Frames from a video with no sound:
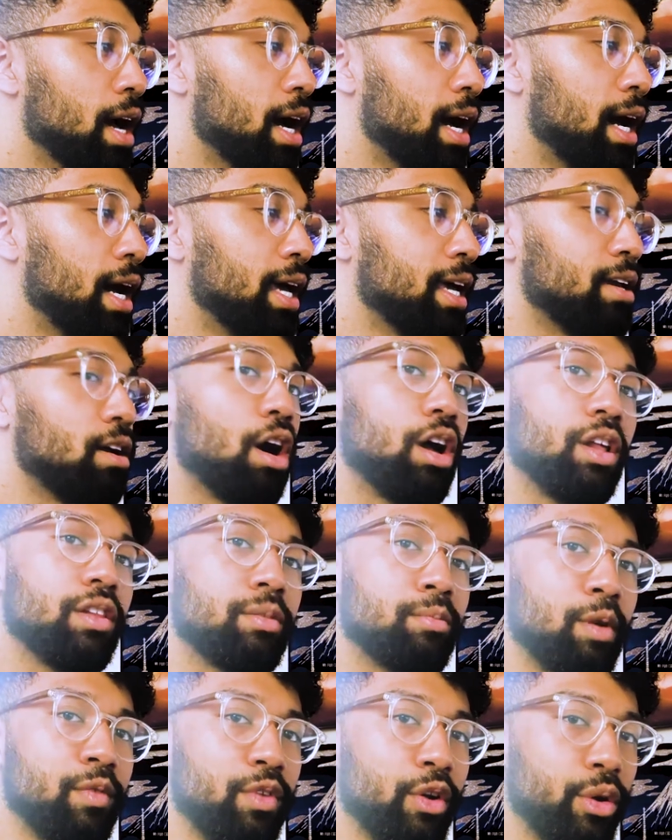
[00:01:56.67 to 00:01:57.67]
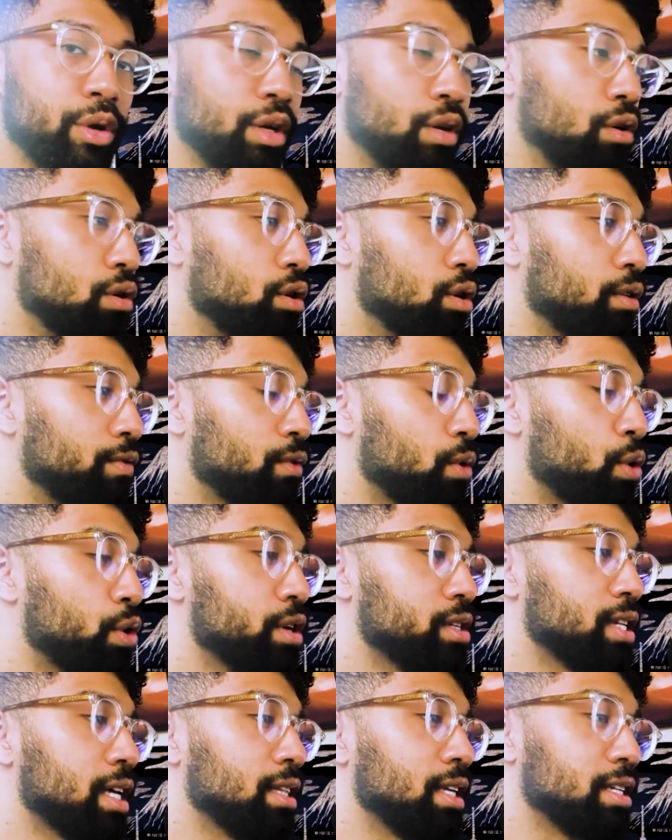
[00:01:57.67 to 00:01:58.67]
and all of them are very cool. Of
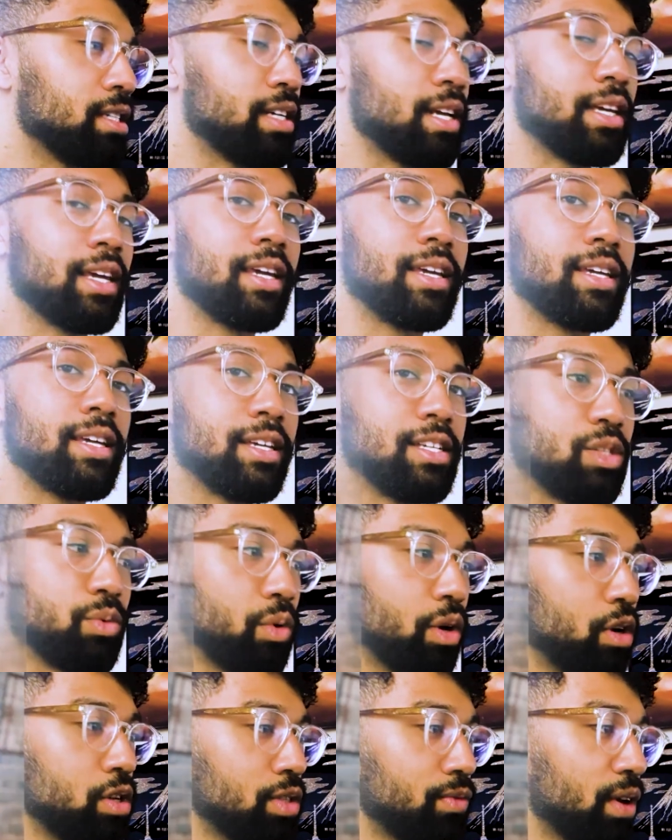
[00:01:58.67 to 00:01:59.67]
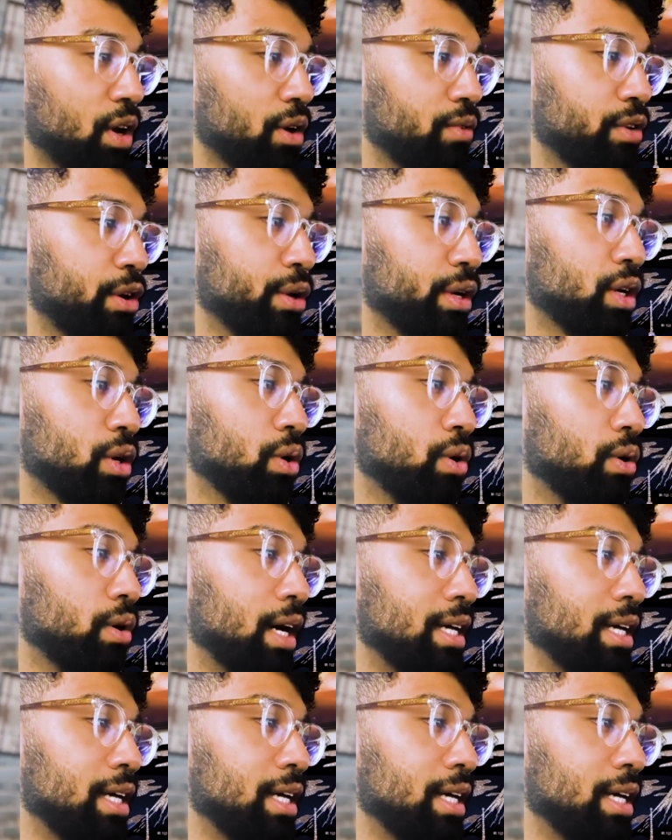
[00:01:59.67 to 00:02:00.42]
course, I think Shaking as well is very cool.